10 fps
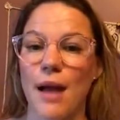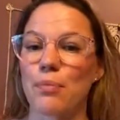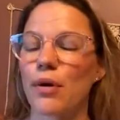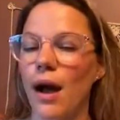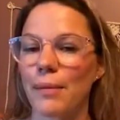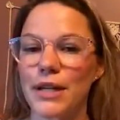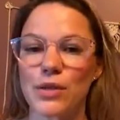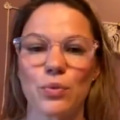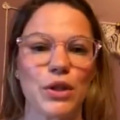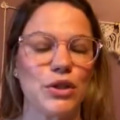I
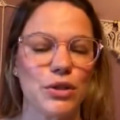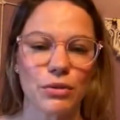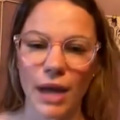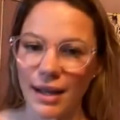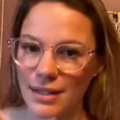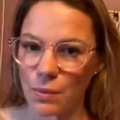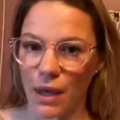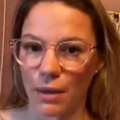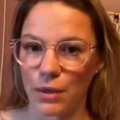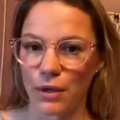promise we do not
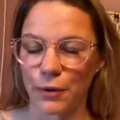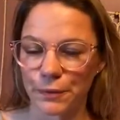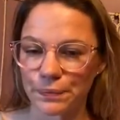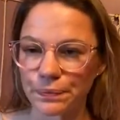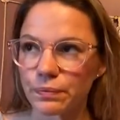spam you.